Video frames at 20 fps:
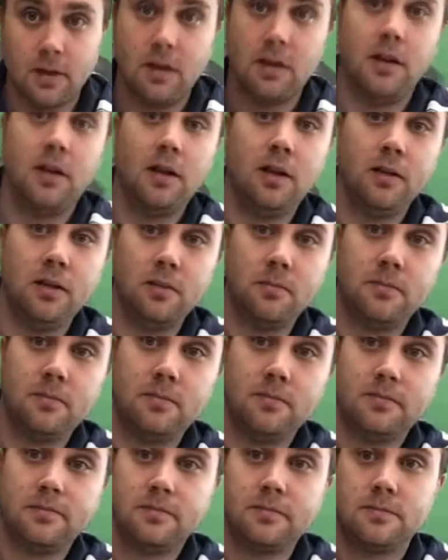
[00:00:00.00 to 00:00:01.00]
in them,
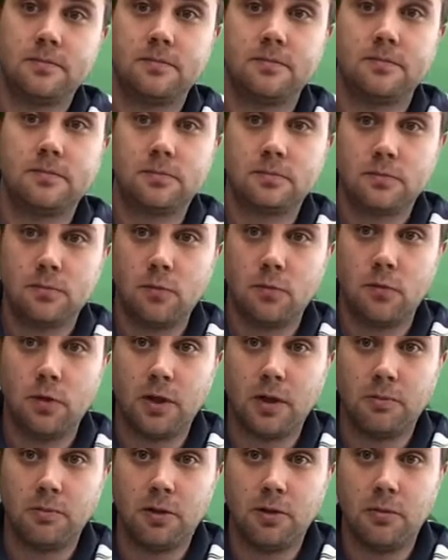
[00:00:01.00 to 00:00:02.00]
1
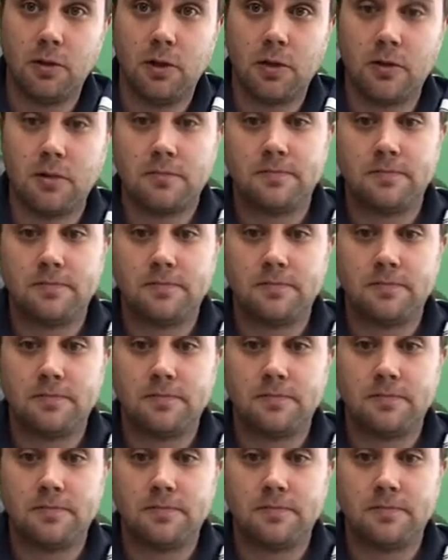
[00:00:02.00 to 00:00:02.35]
empty bottle.